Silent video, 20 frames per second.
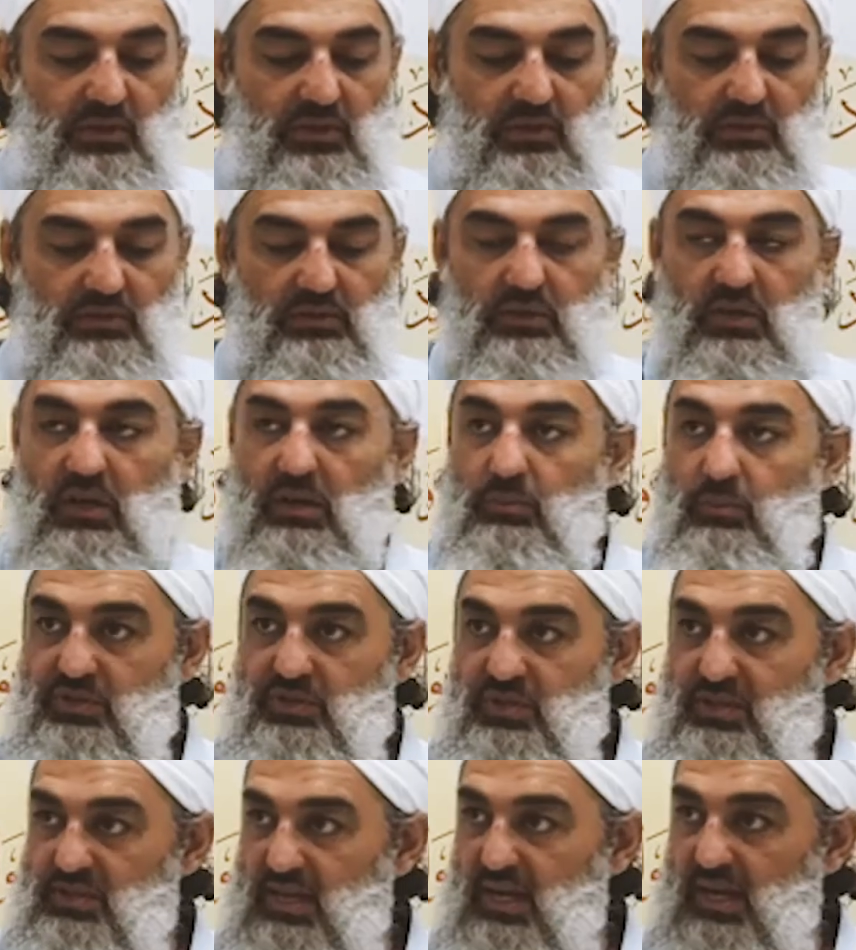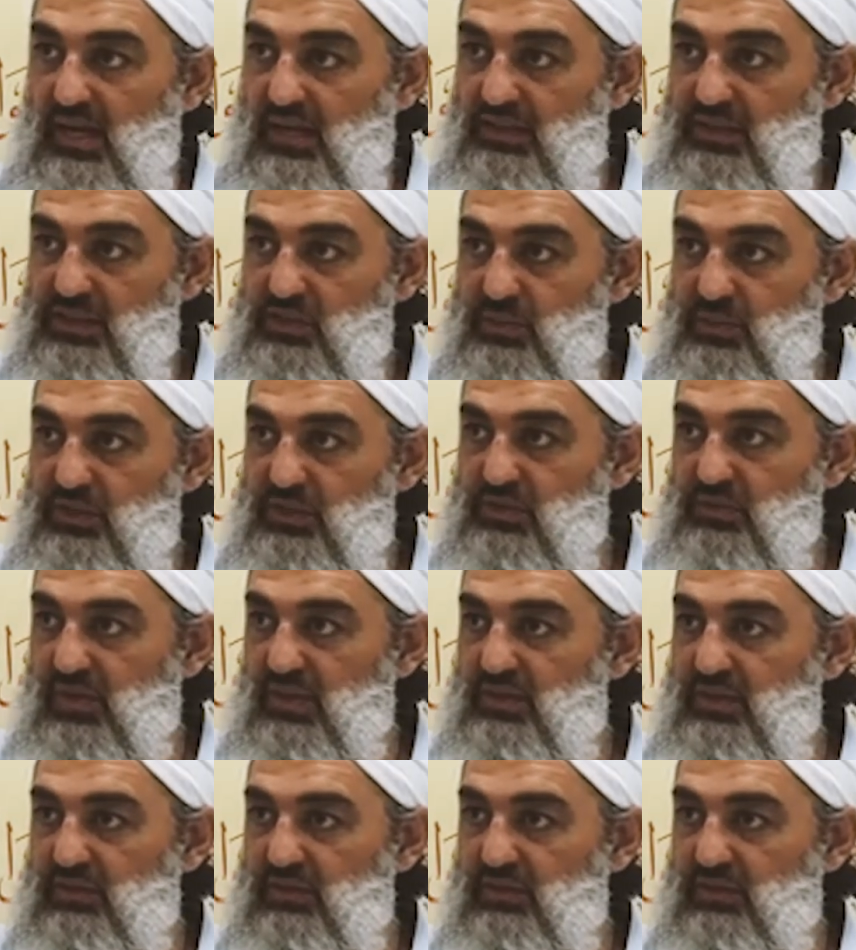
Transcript: al-Khattab," which is that hadith we just read,